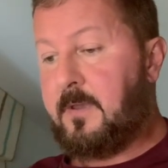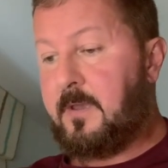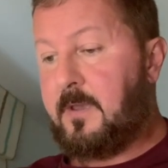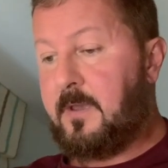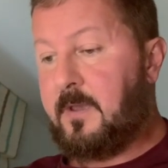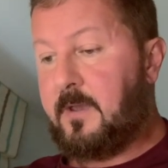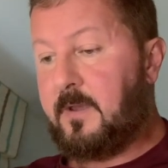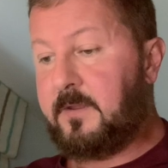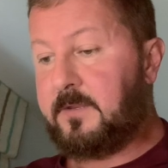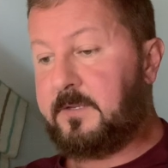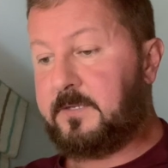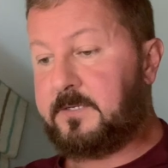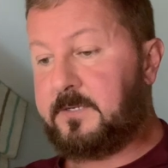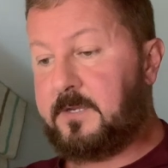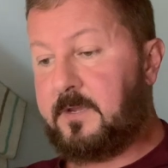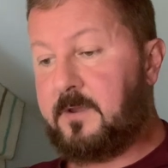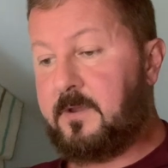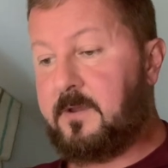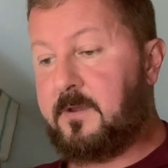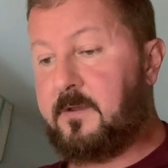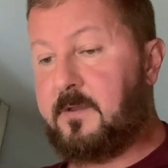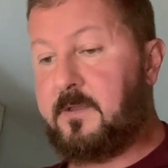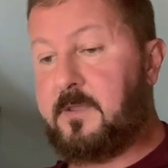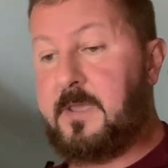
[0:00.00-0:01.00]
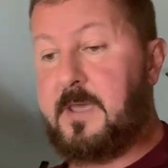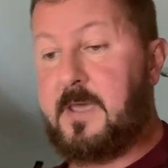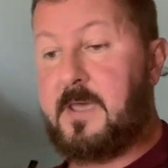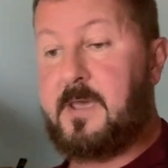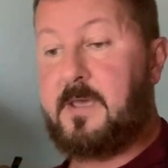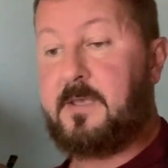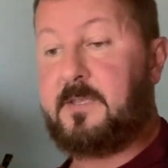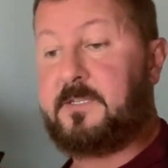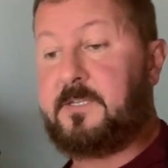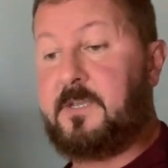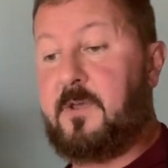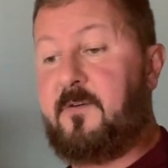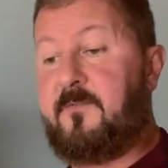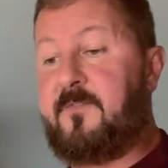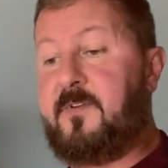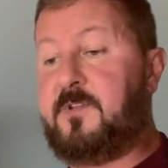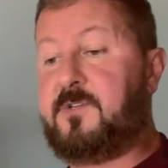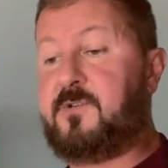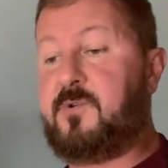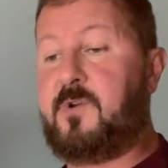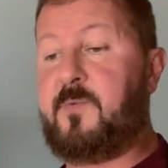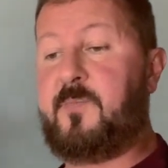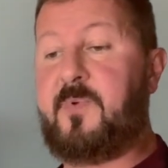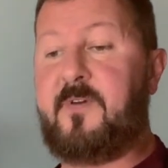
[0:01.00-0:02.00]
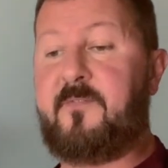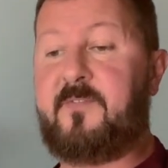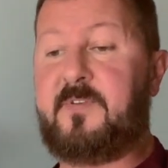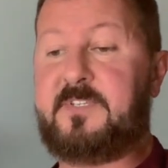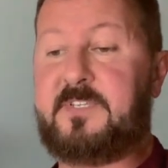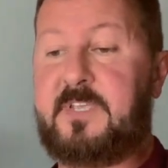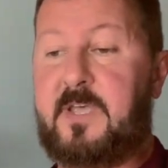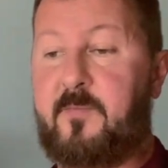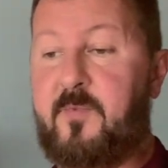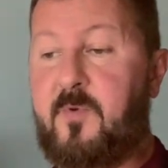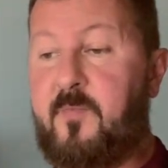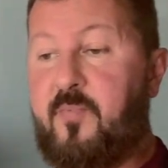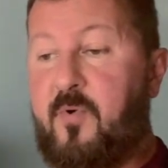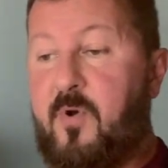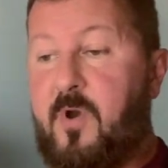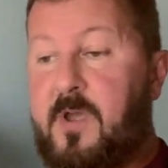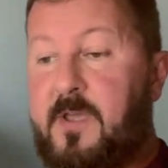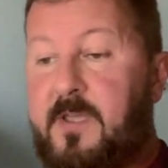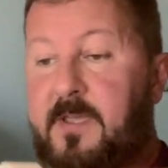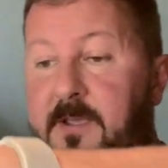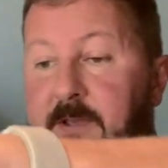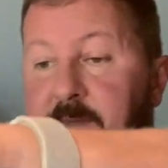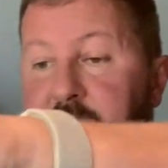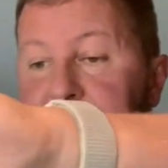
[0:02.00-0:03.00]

And uh, yeah, so I've enjoyed a bit of a summer break.